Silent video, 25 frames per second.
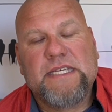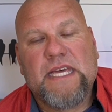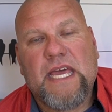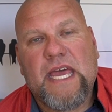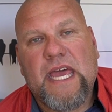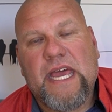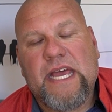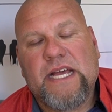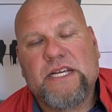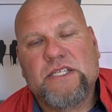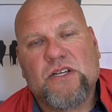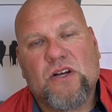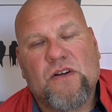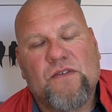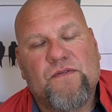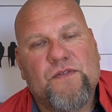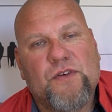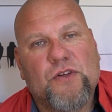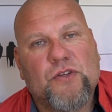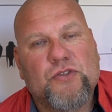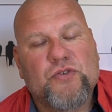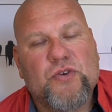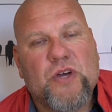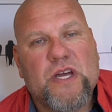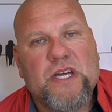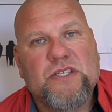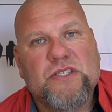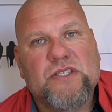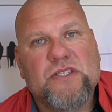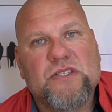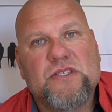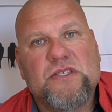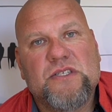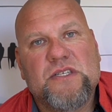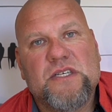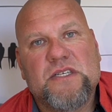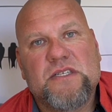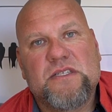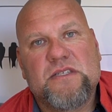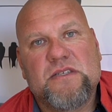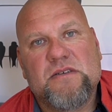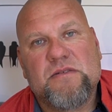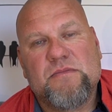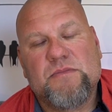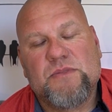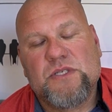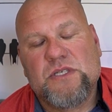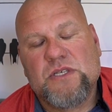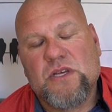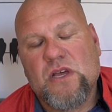tanks, our filtration
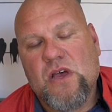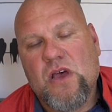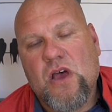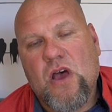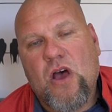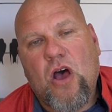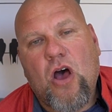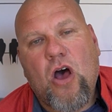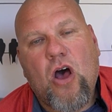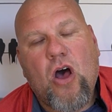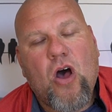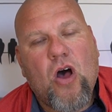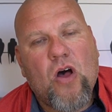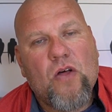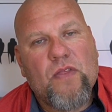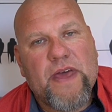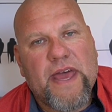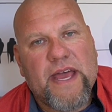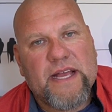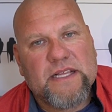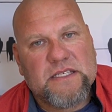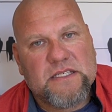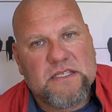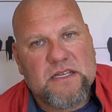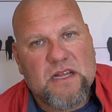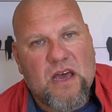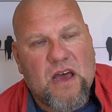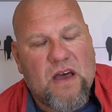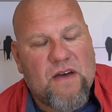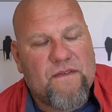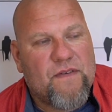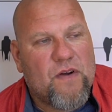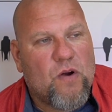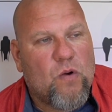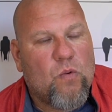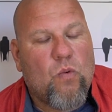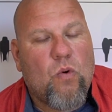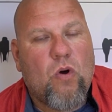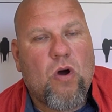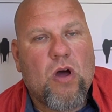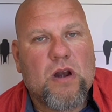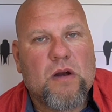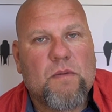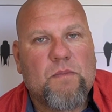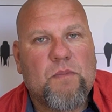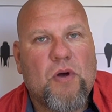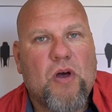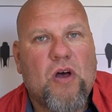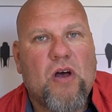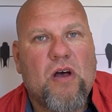systems, all that stuff, our
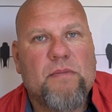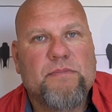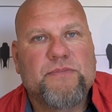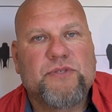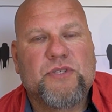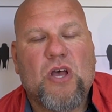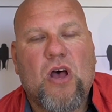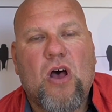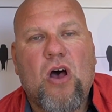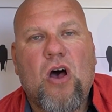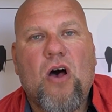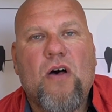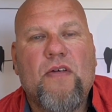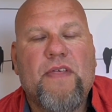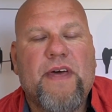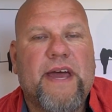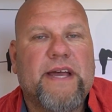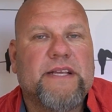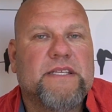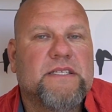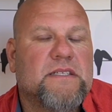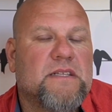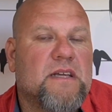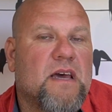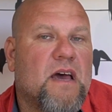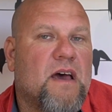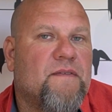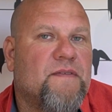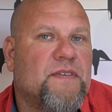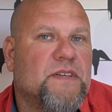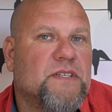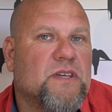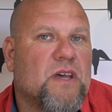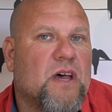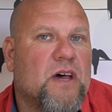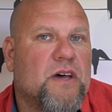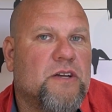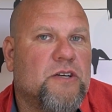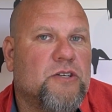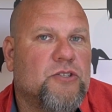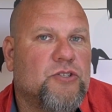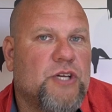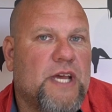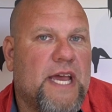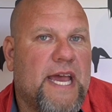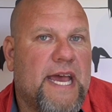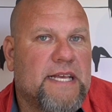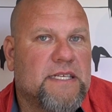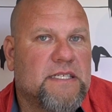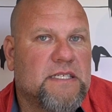water pumps, all that stuff is under
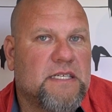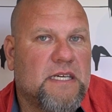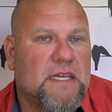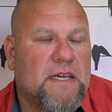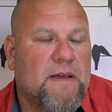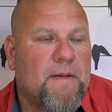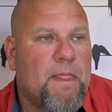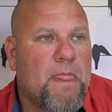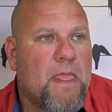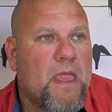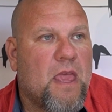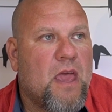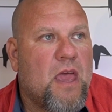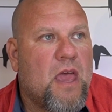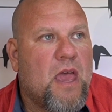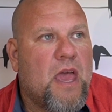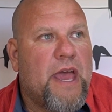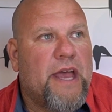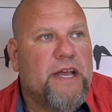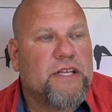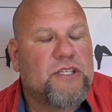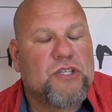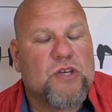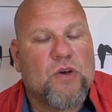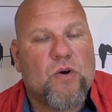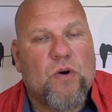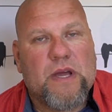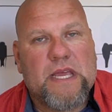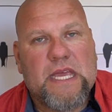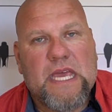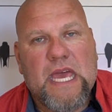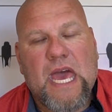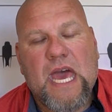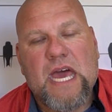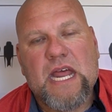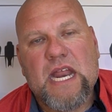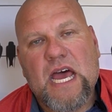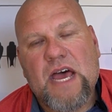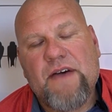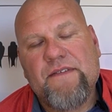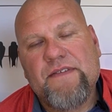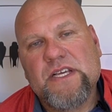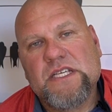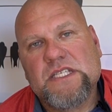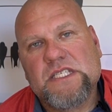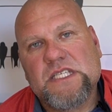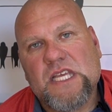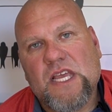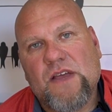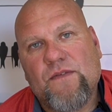chassis. And so again,
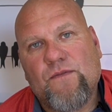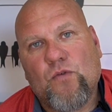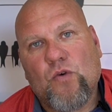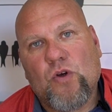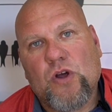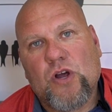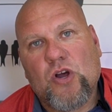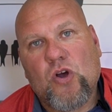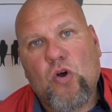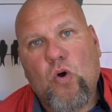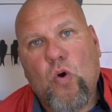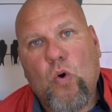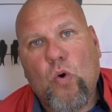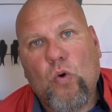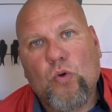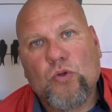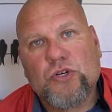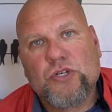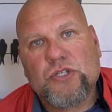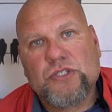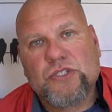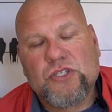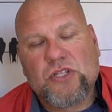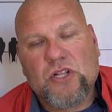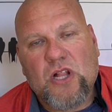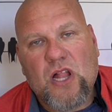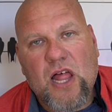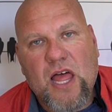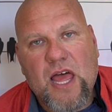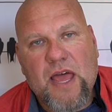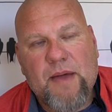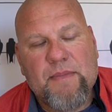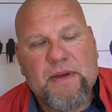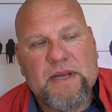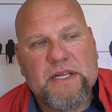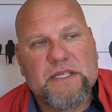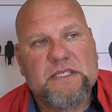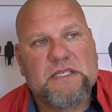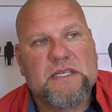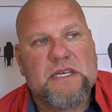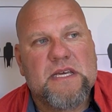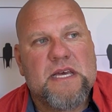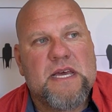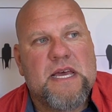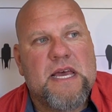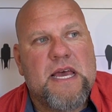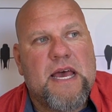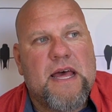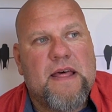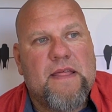obviously if we're in colder climates,
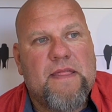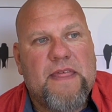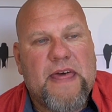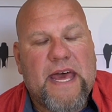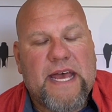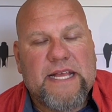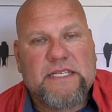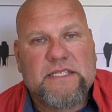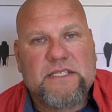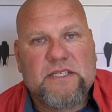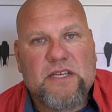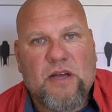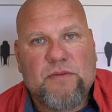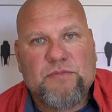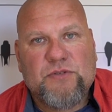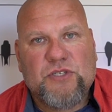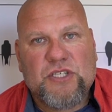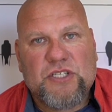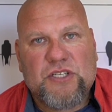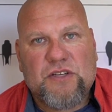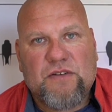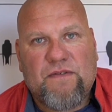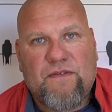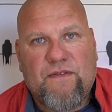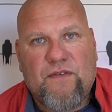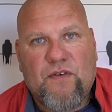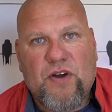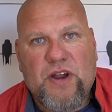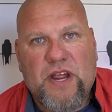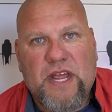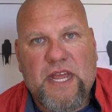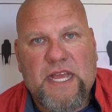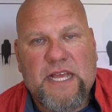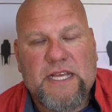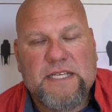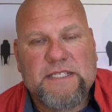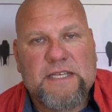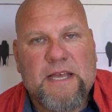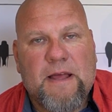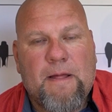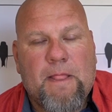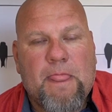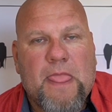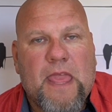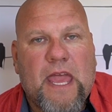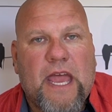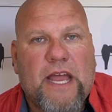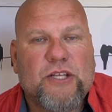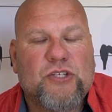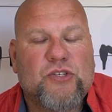that's subject to freeze.
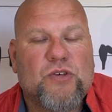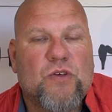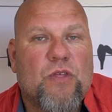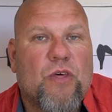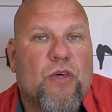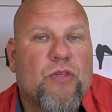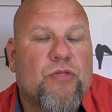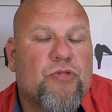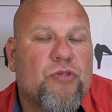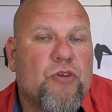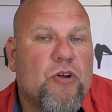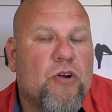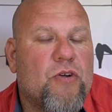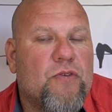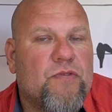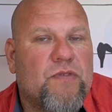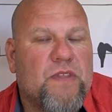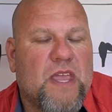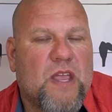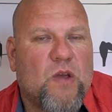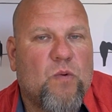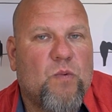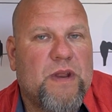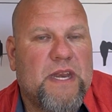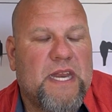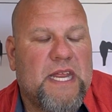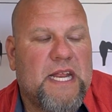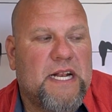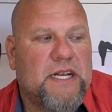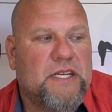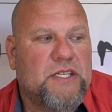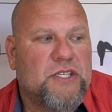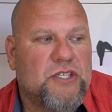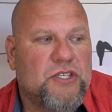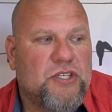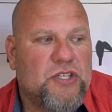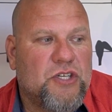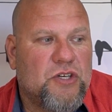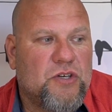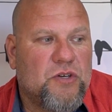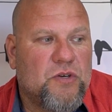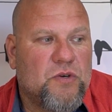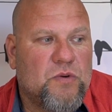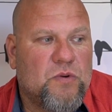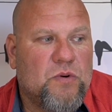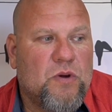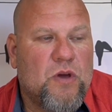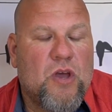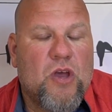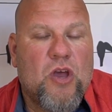And so the third thing we needed to
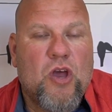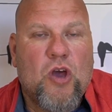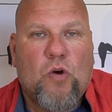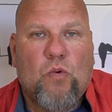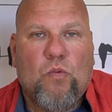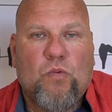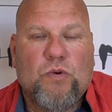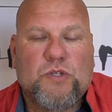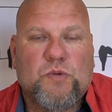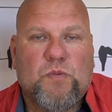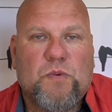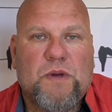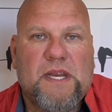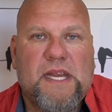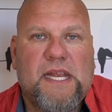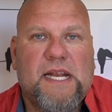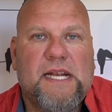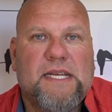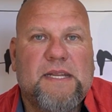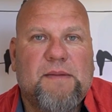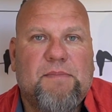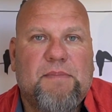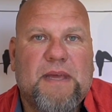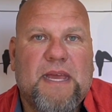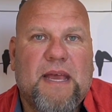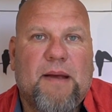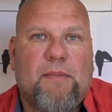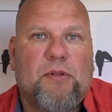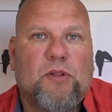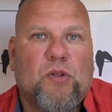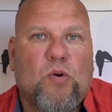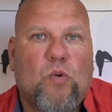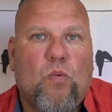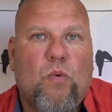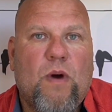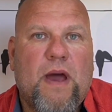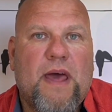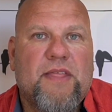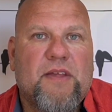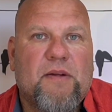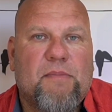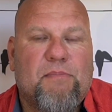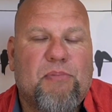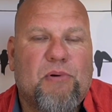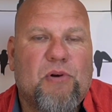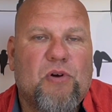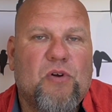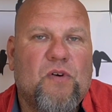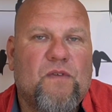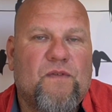do was we needed to be able to
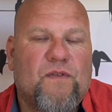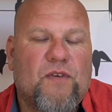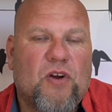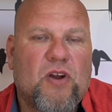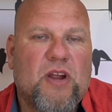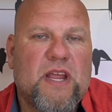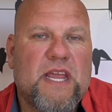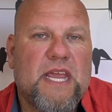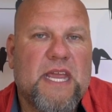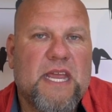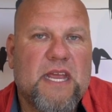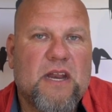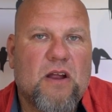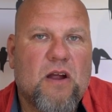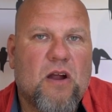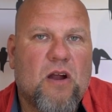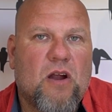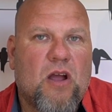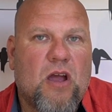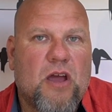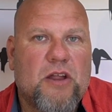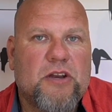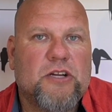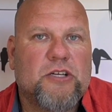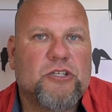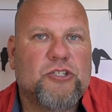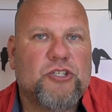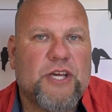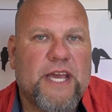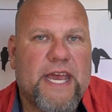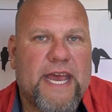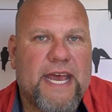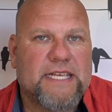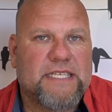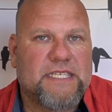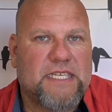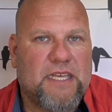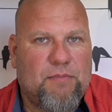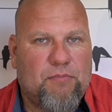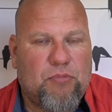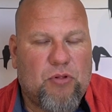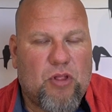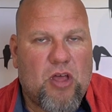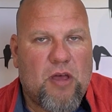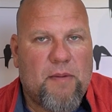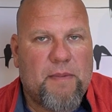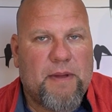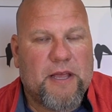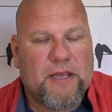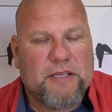weatherproof or heat our under chassis
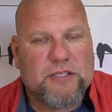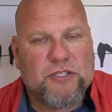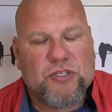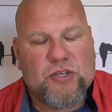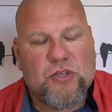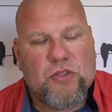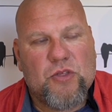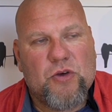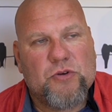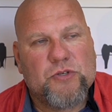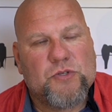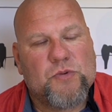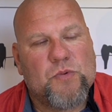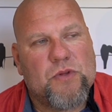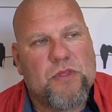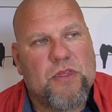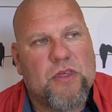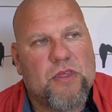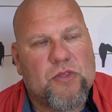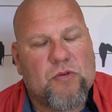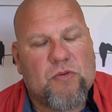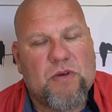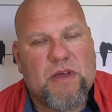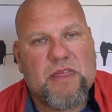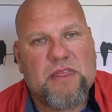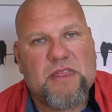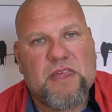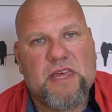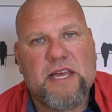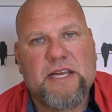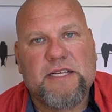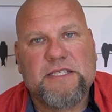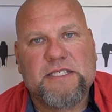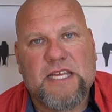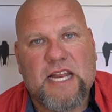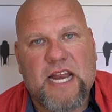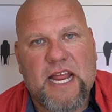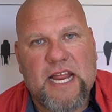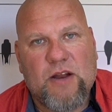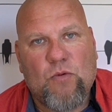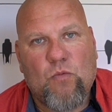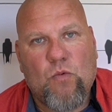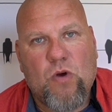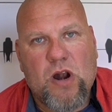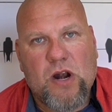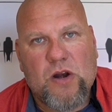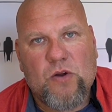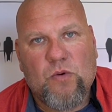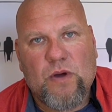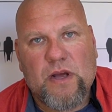plumbing. And so those were the three things that I
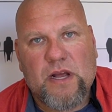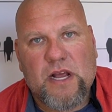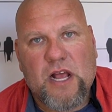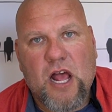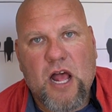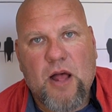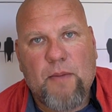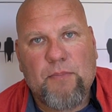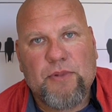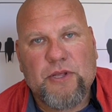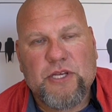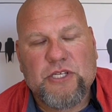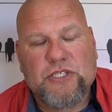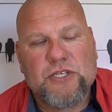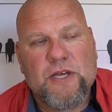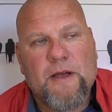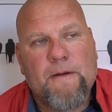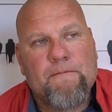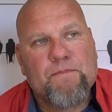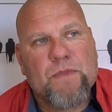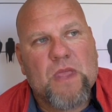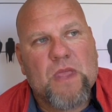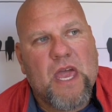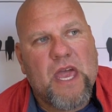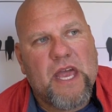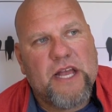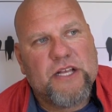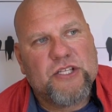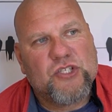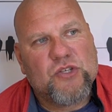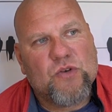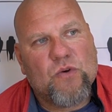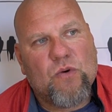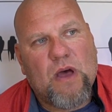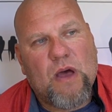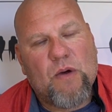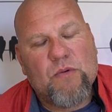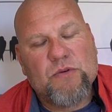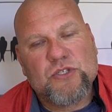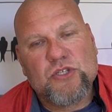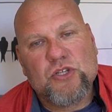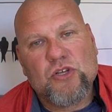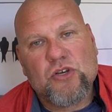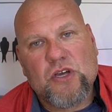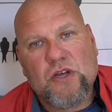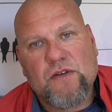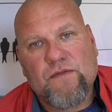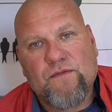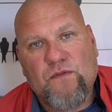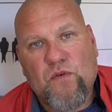wanted to accomplish. And so I was
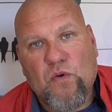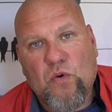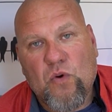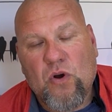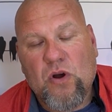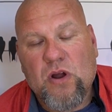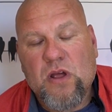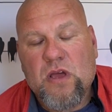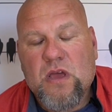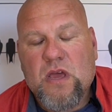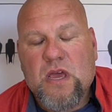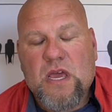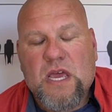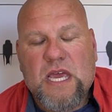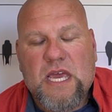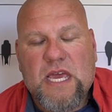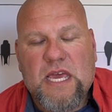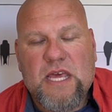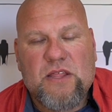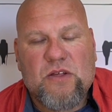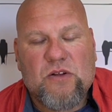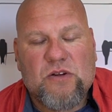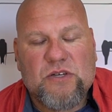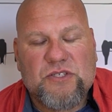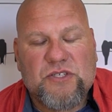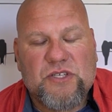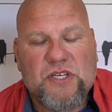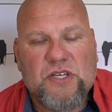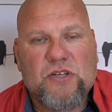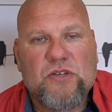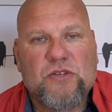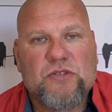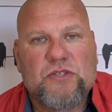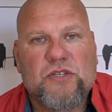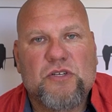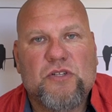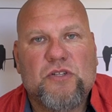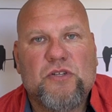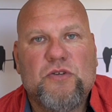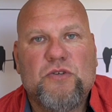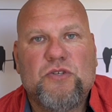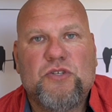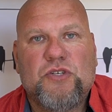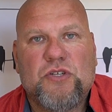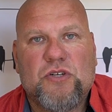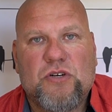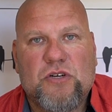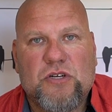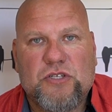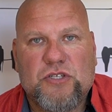looking for either a single
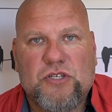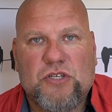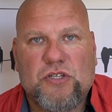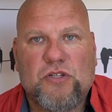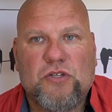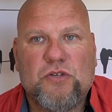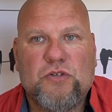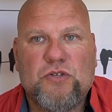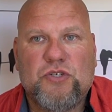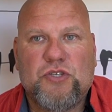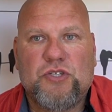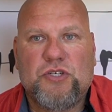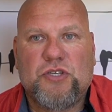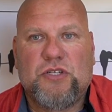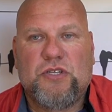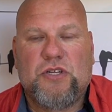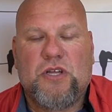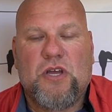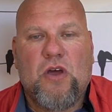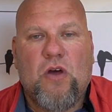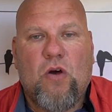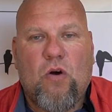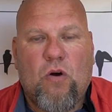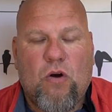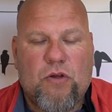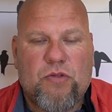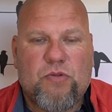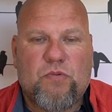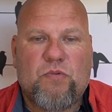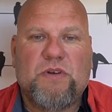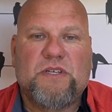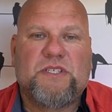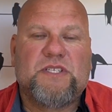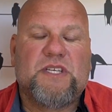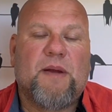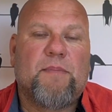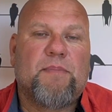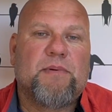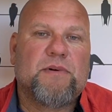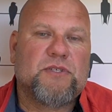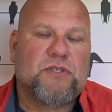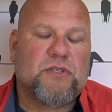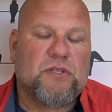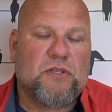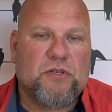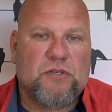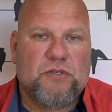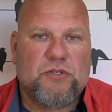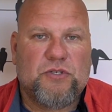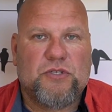solution or a solution or three separate
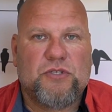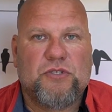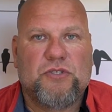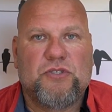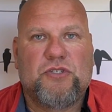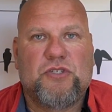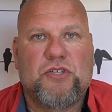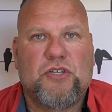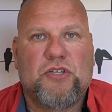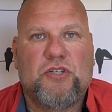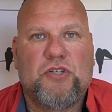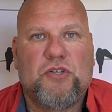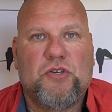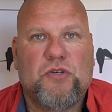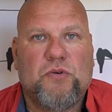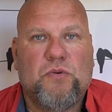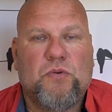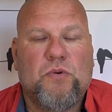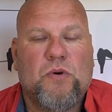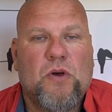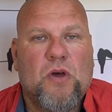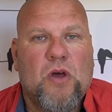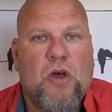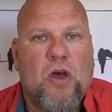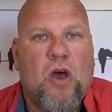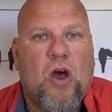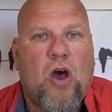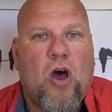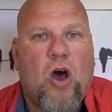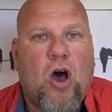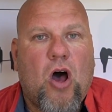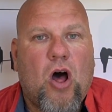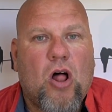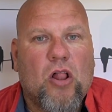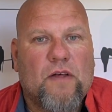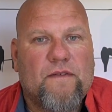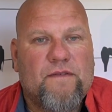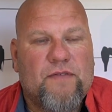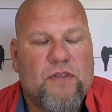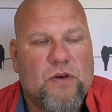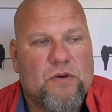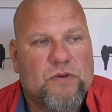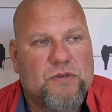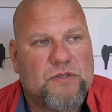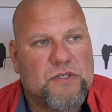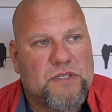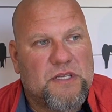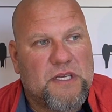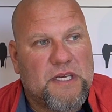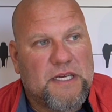solutions to do all of
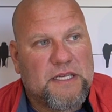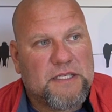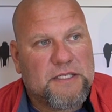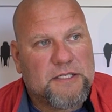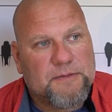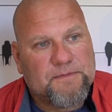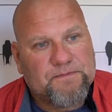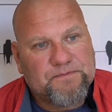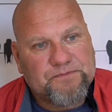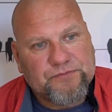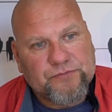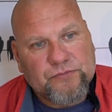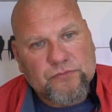those things.